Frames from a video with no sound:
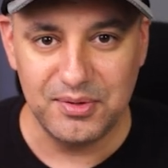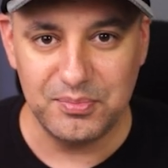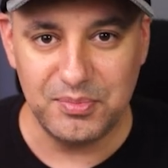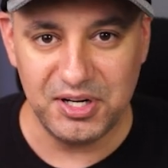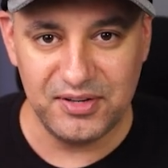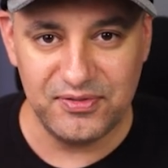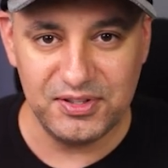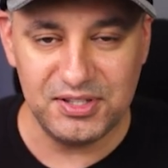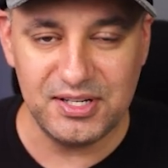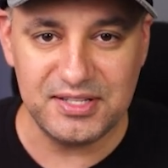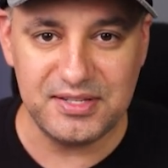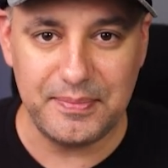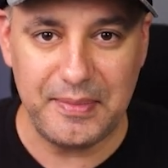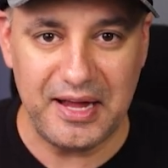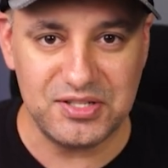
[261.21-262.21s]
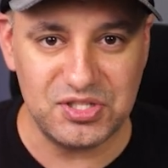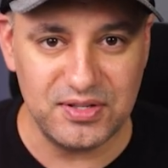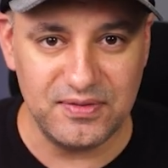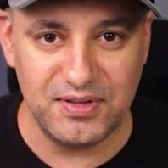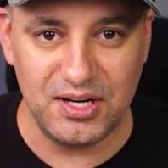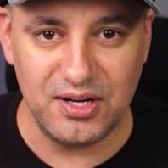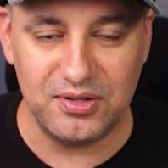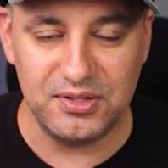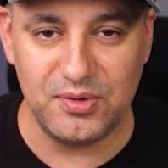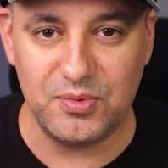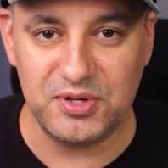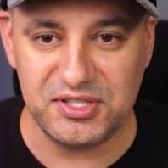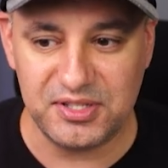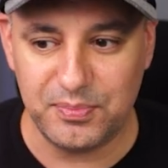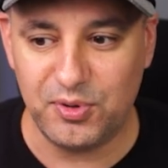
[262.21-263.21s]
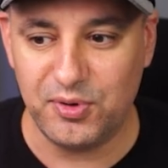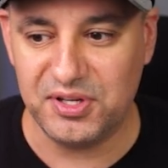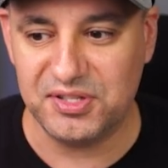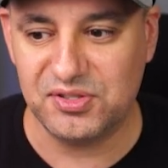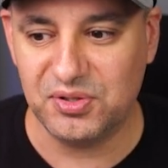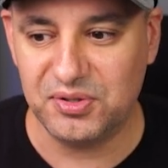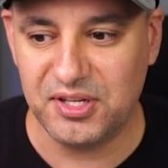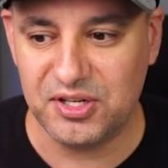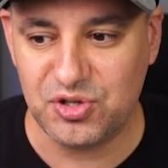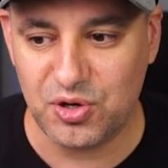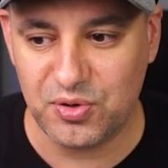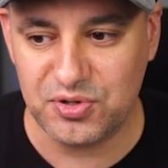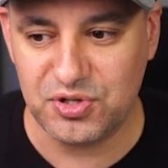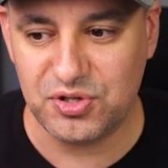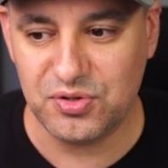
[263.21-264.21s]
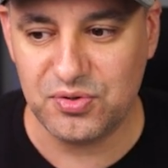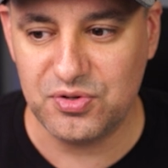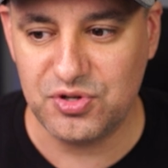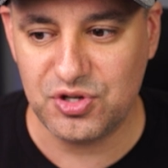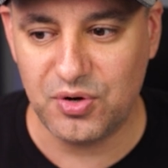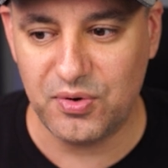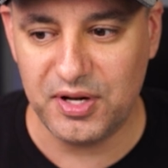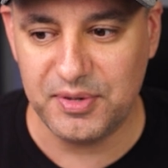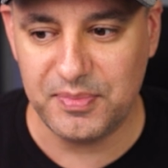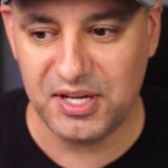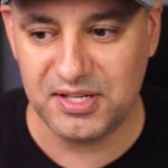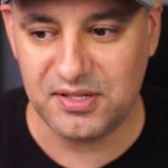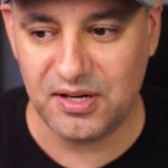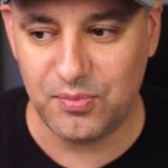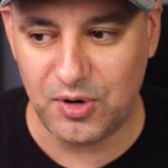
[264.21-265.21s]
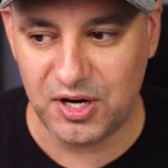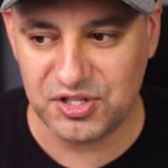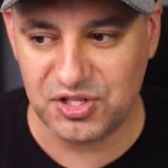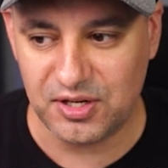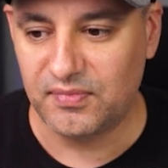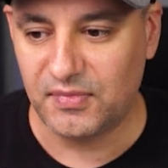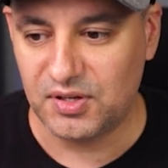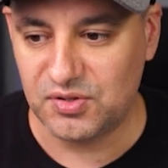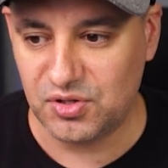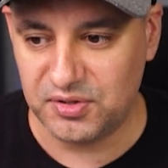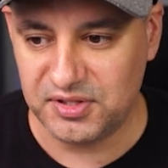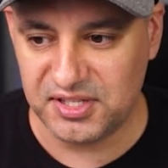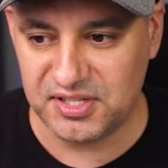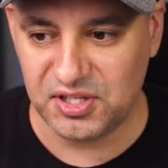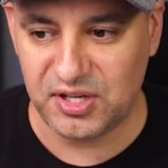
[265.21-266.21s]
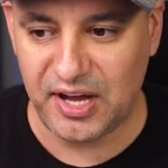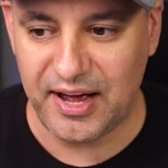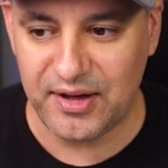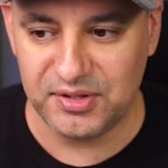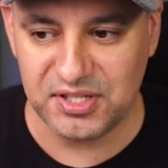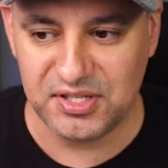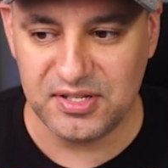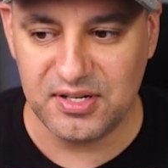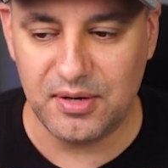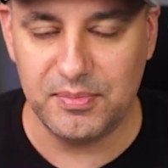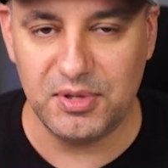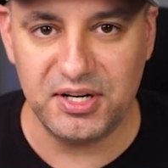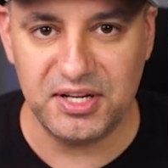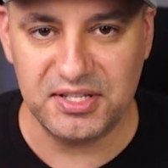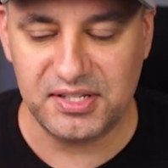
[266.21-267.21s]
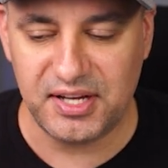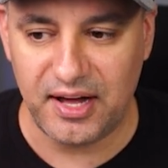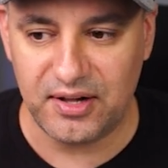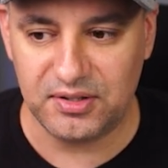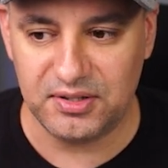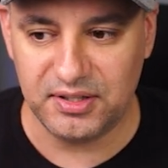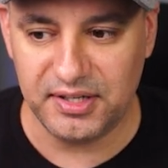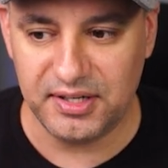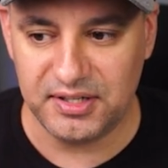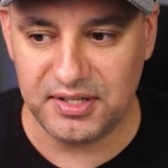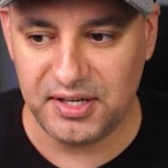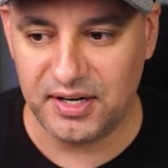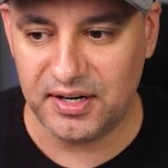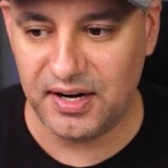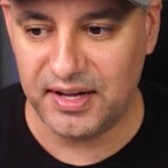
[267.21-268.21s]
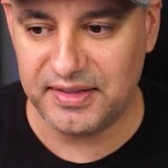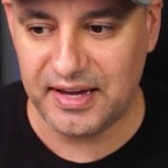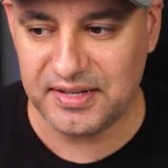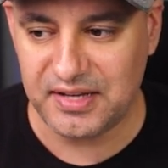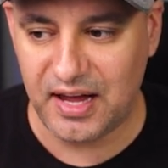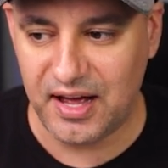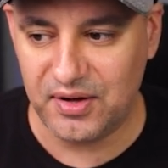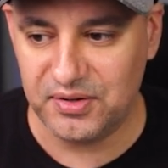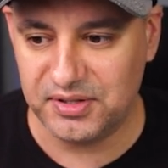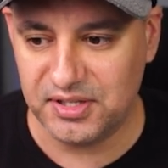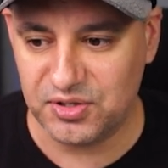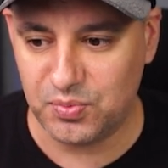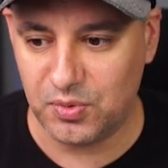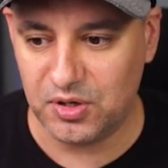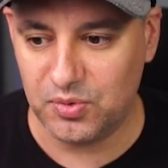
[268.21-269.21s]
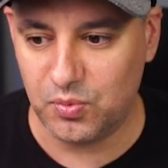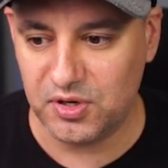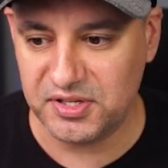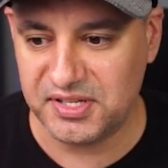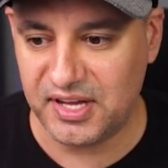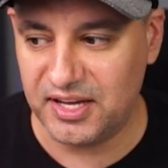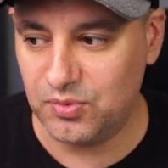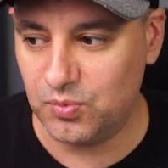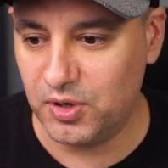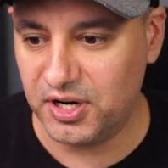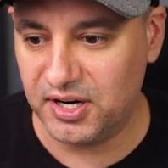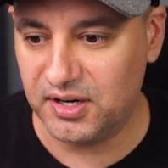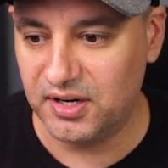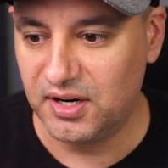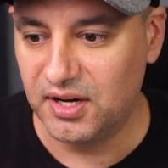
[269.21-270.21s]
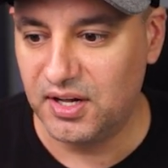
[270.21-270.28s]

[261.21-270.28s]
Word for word: But if it doesn't match the video, then what's the point? So they chose to show it based on watch time. So this is how this number is calculated here, and that's how this one was a winner.